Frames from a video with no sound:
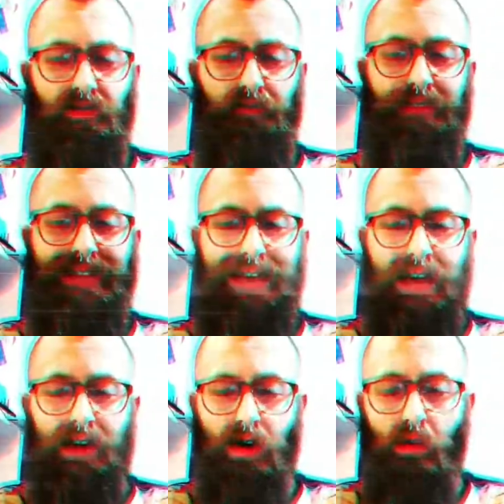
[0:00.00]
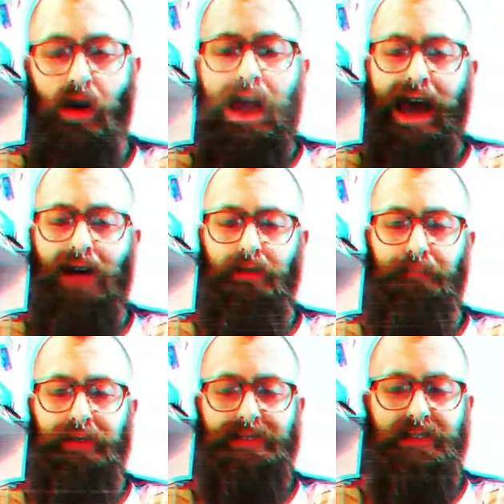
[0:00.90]
piano out a
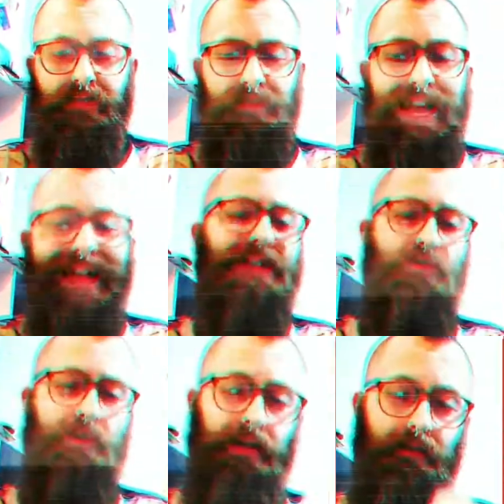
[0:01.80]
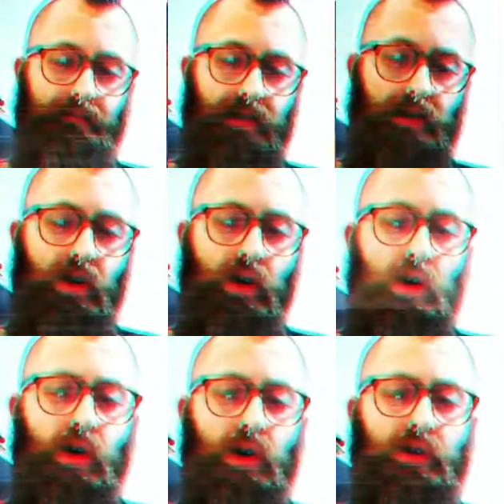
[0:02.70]
pensive daydream.
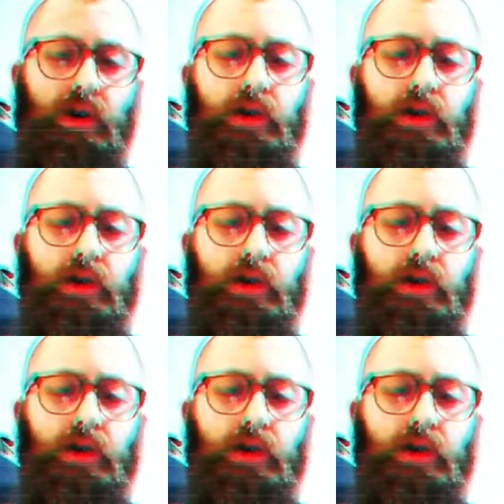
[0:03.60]
Cooked